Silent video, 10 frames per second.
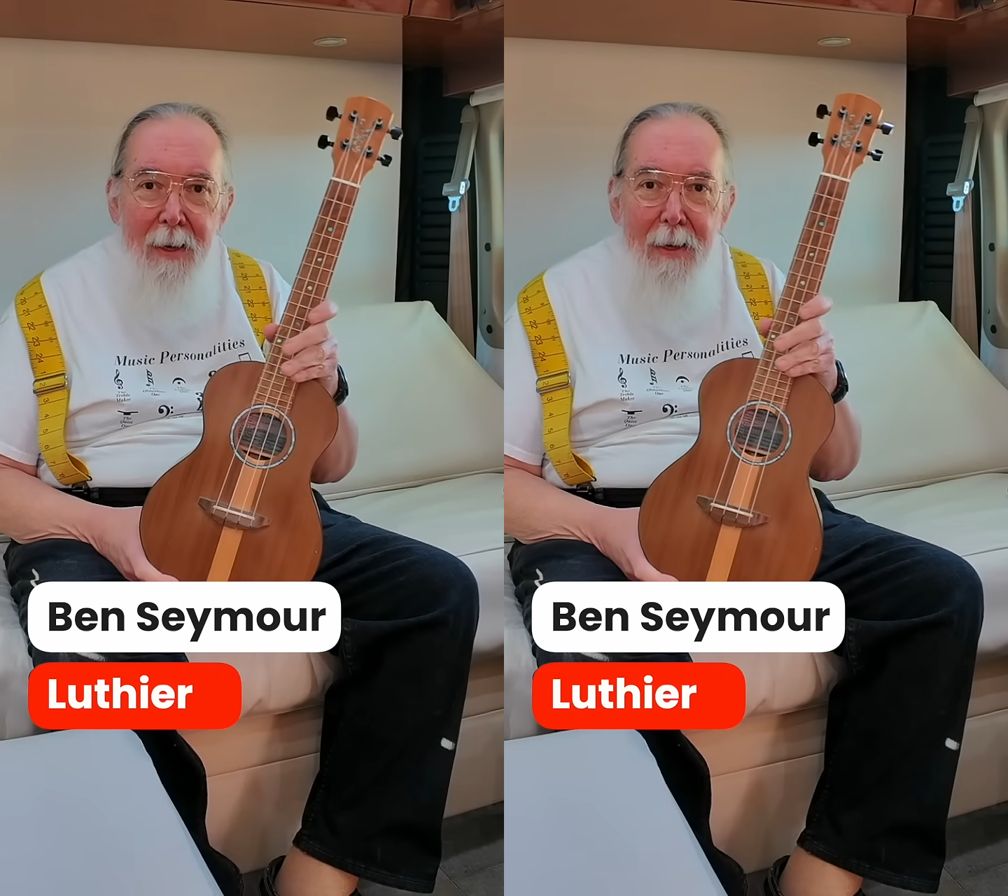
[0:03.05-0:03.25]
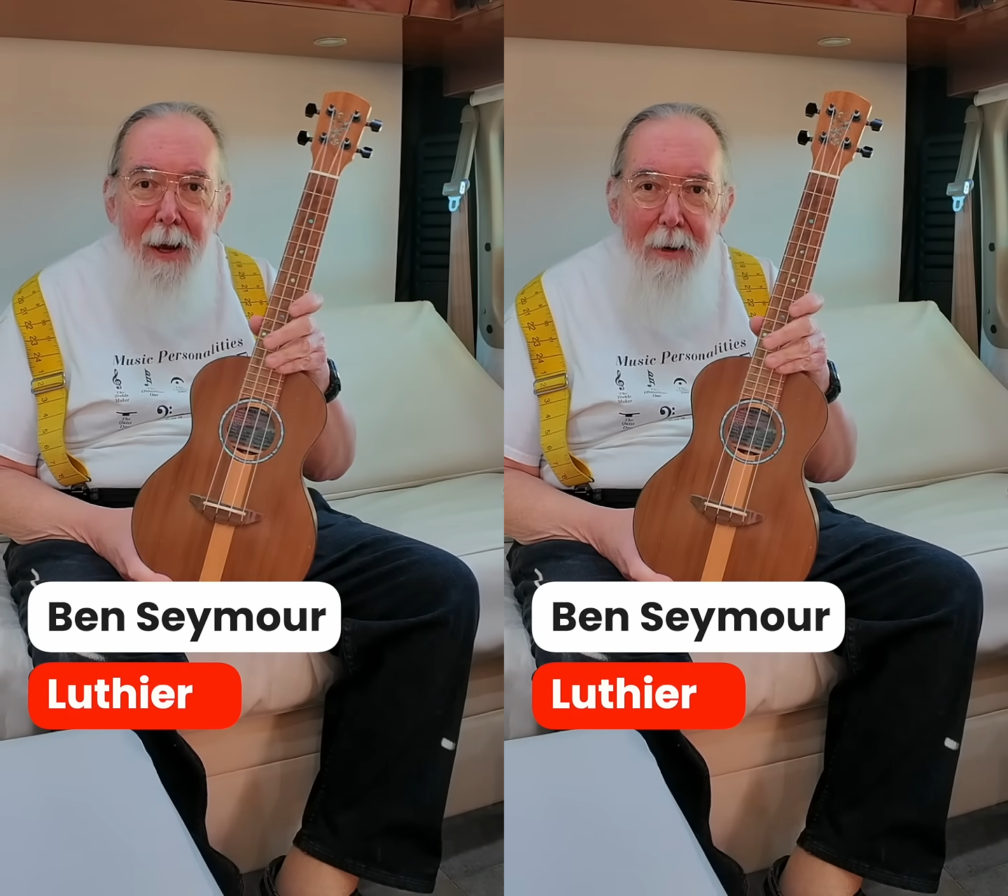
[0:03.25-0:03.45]

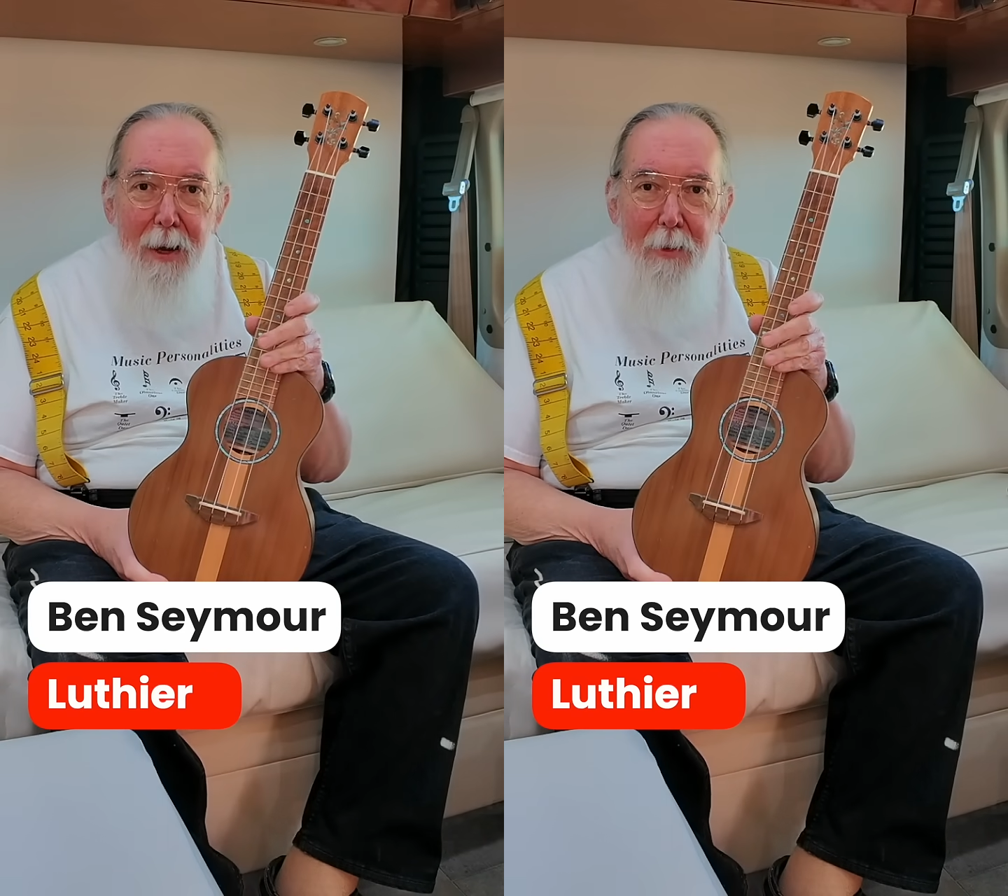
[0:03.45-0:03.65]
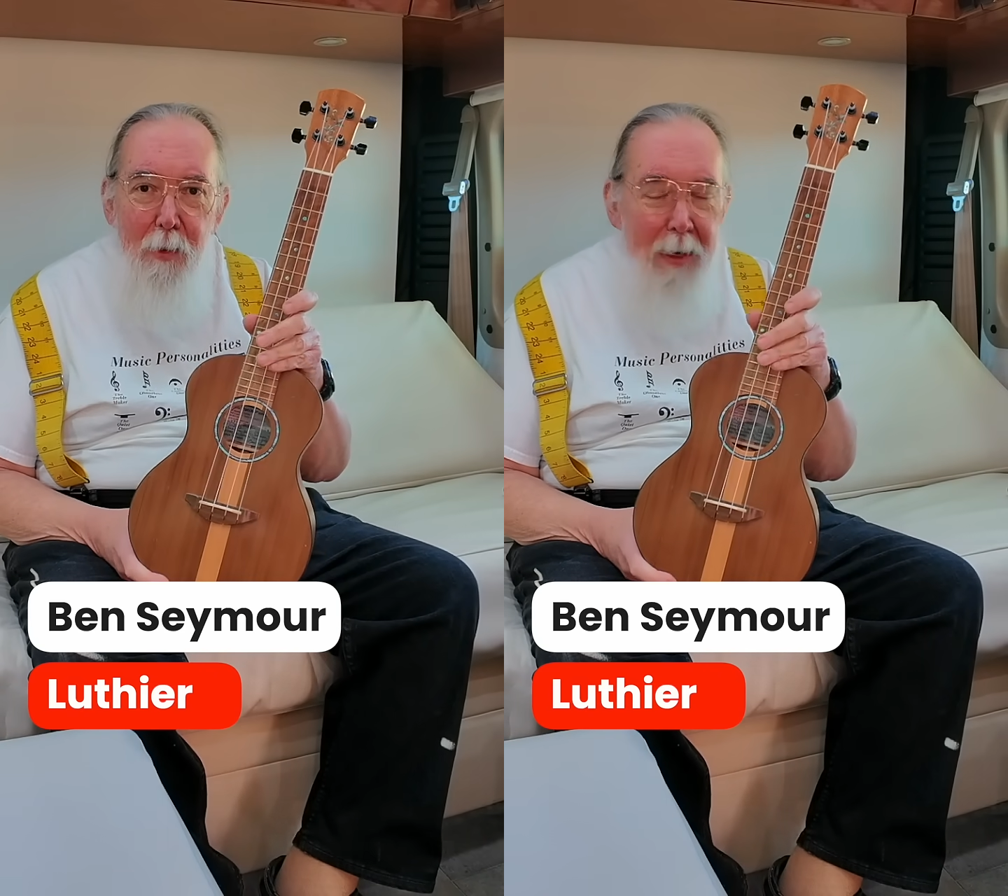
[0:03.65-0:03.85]
Got
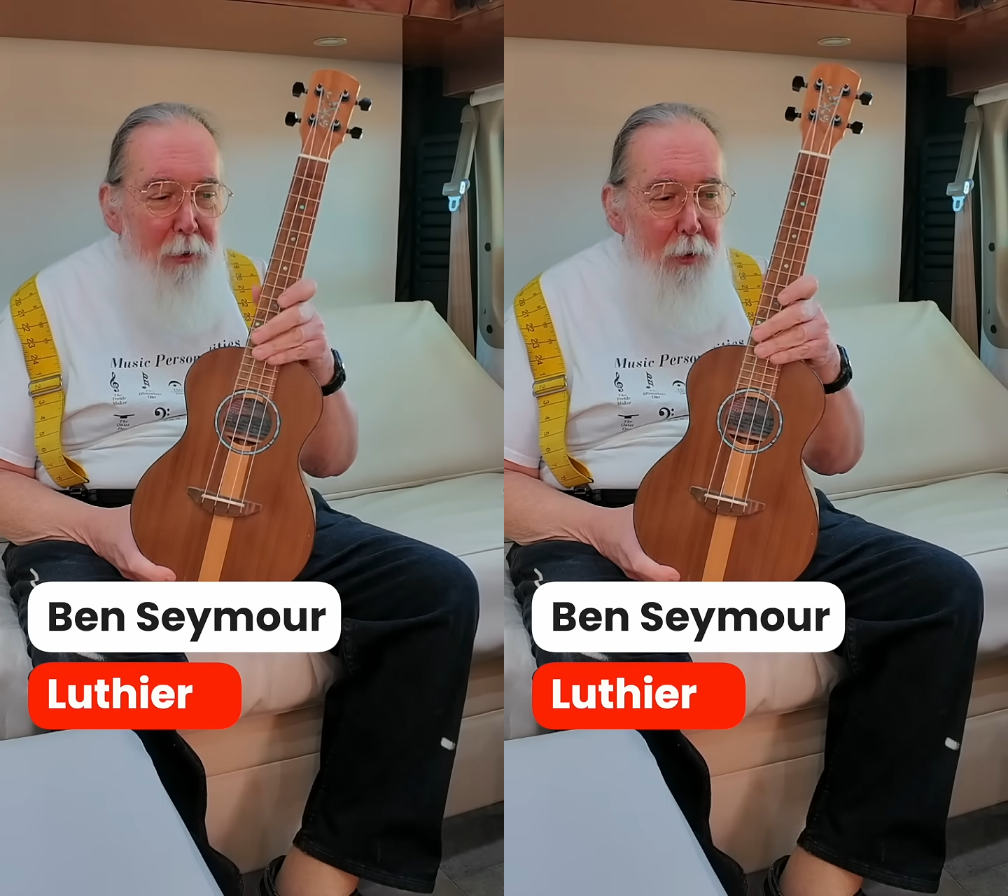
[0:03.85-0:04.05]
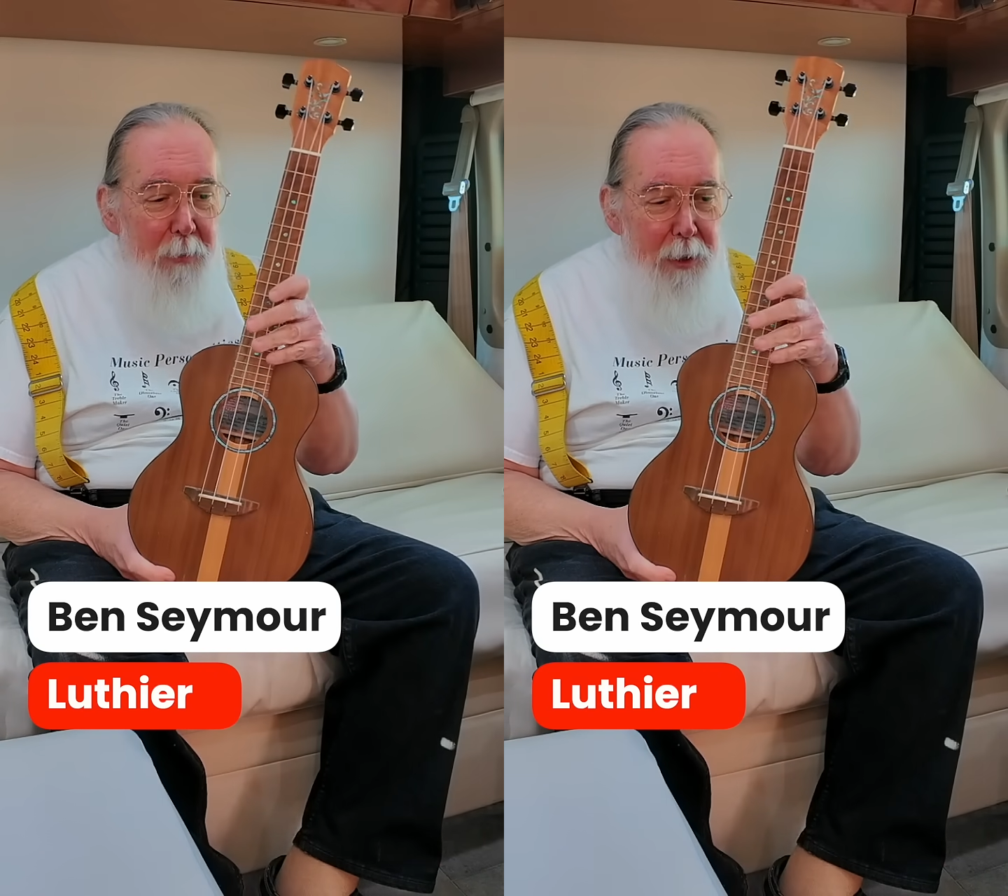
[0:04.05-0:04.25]
another
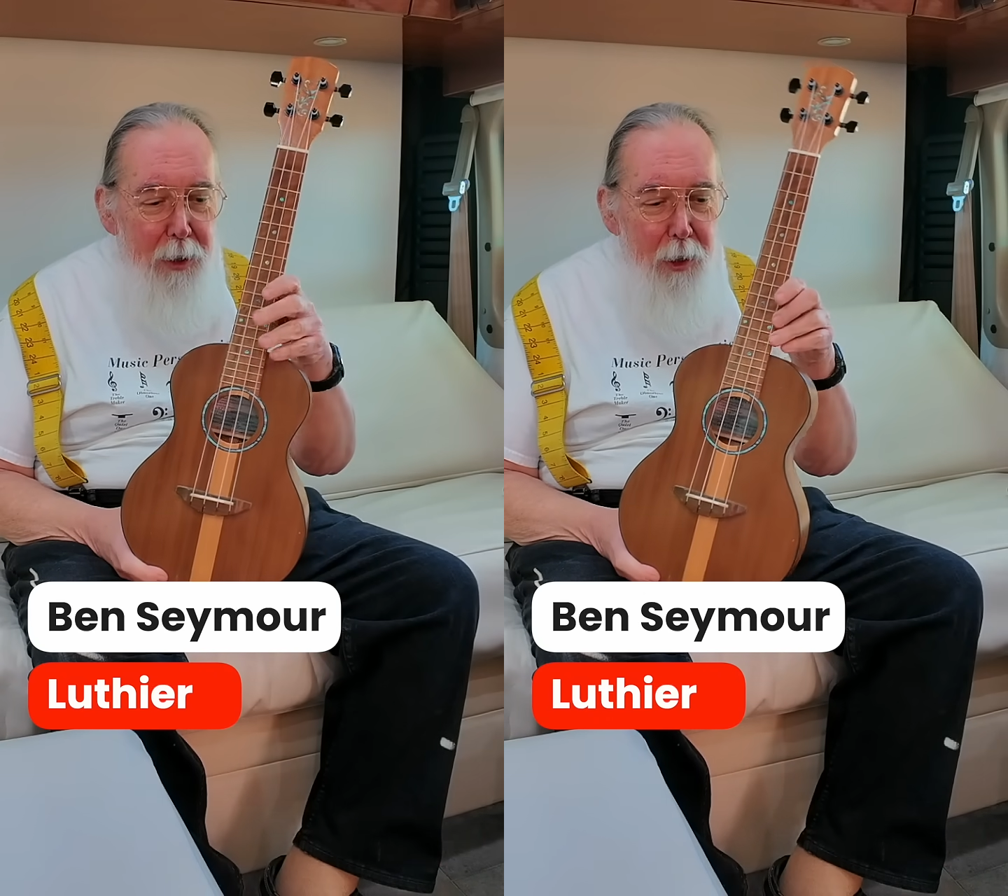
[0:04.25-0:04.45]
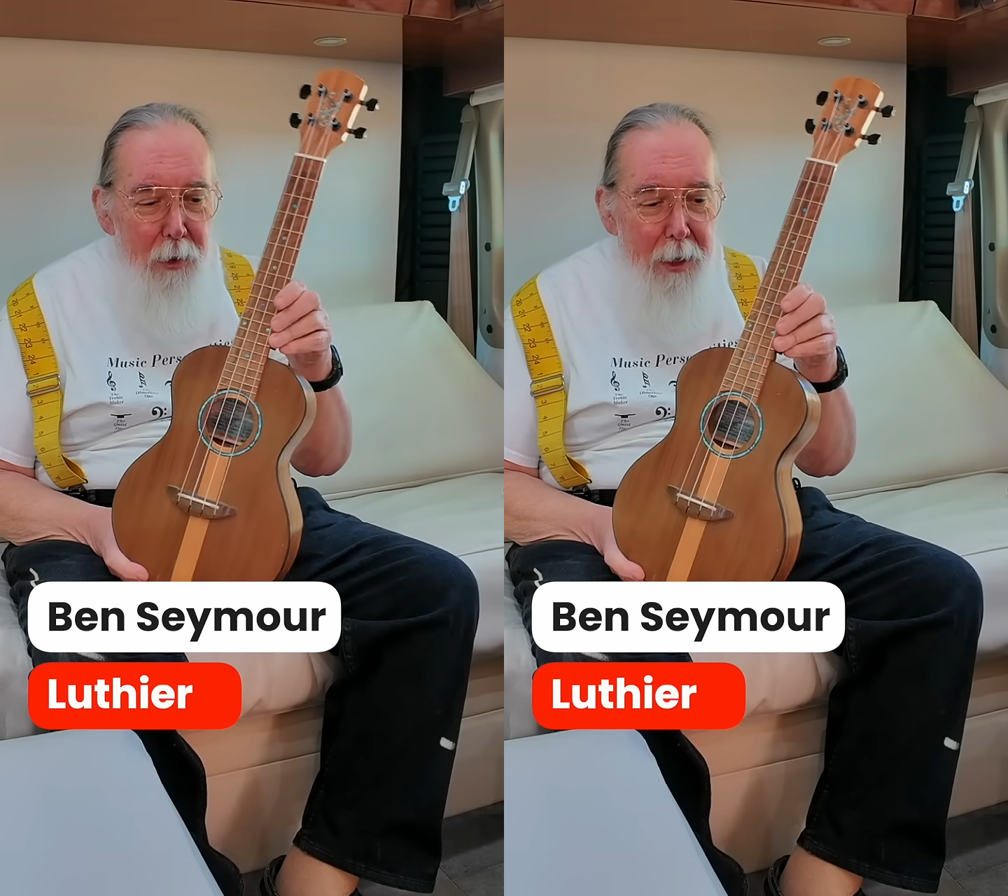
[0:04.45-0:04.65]
instrument to
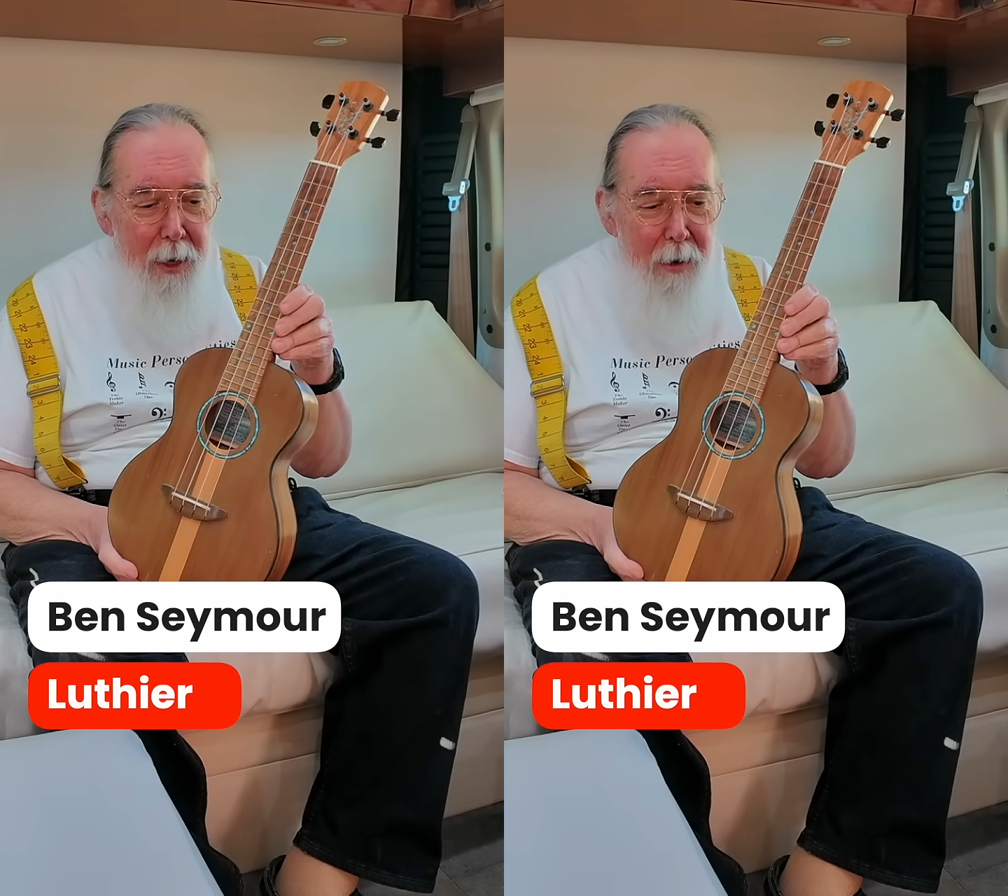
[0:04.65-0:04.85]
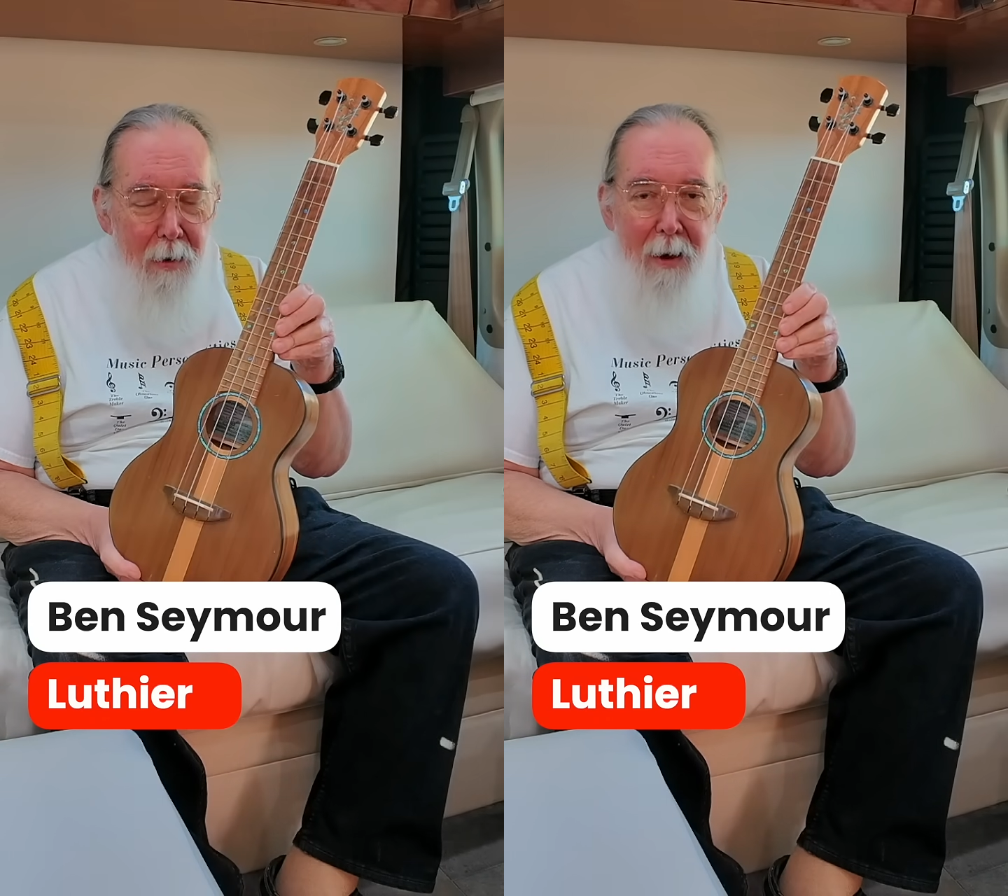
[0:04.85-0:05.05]
show you
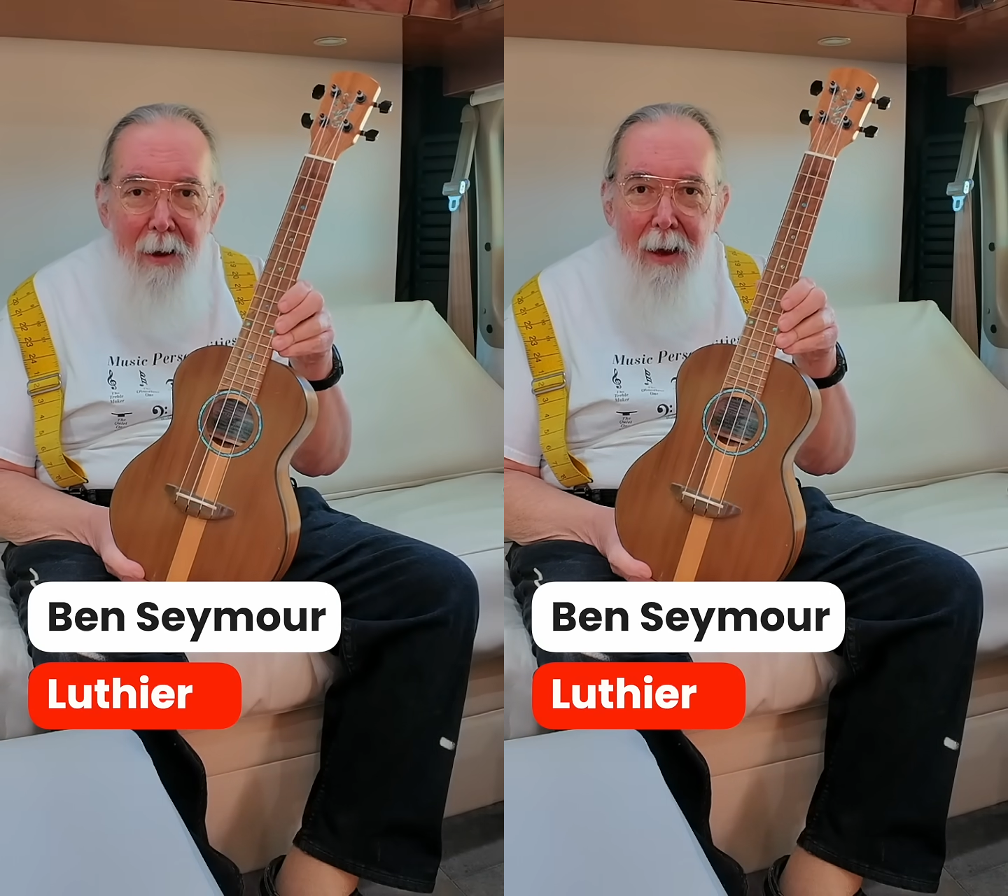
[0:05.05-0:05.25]
here,